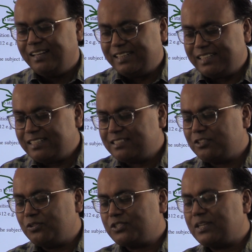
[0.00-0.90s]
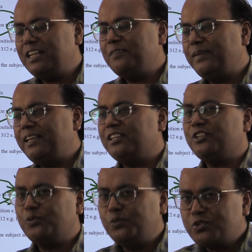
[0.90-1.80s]
it is usually being
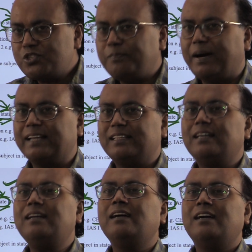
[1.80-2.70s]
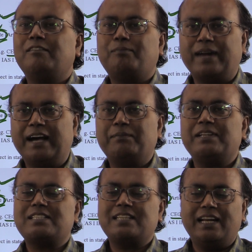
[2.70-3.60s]
used by the Prime
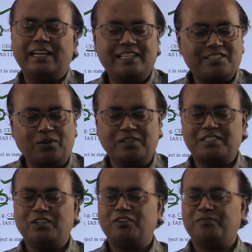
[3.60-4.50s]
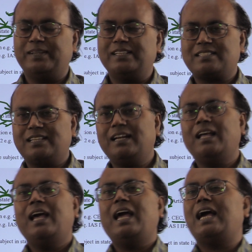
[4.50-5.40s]
Minister and his Council of Ministers.
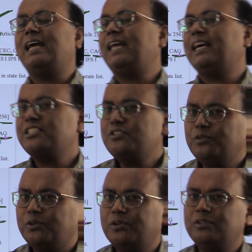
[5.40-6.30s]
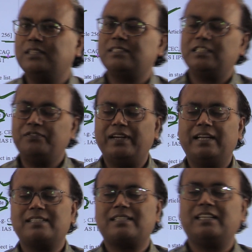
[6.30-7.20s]
And as you know, the Chief
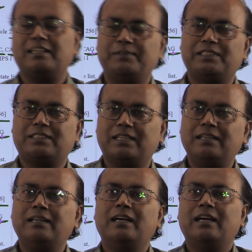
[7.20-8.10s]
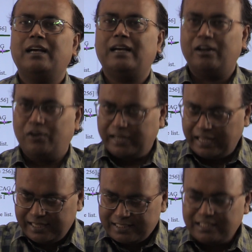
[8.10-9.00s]
Election Commission or
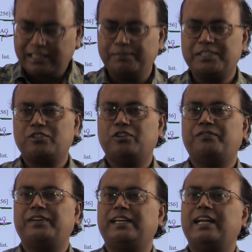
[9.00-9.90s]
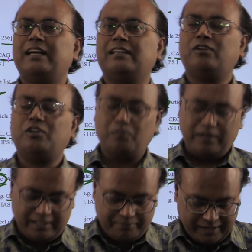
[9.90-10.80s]
Election Commission of India not
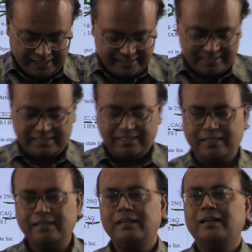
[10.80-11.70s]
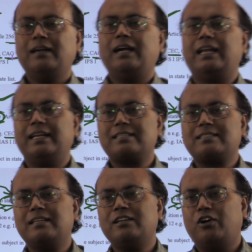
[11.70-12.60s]
only manage the
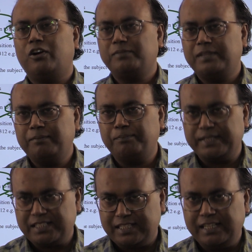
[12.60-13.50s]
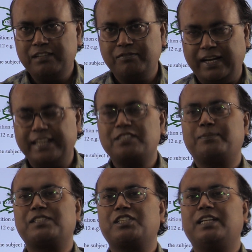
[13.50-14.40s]
election of the President, Vice
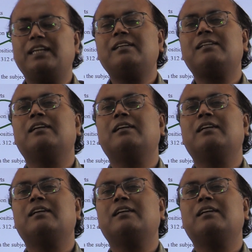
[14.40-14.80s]
President,